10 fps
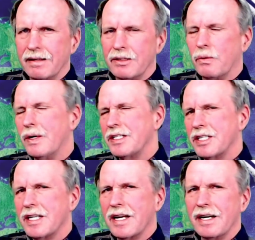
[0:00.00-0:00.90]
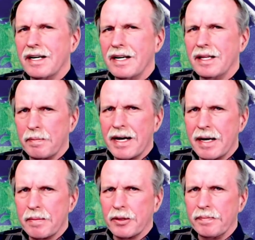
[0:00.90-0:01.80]
to what's said in the
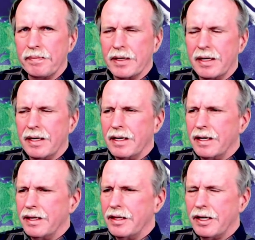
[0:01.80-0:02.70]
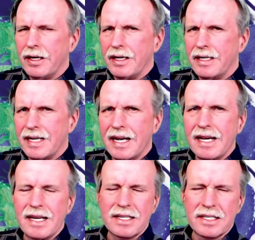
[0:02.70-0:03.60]
Bible. The
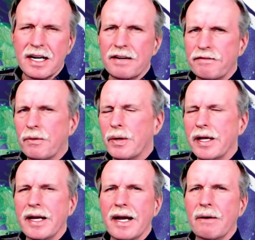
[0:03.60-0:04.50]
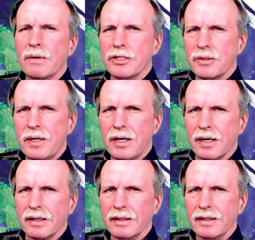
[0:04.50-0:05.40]
day is not 48 hours long.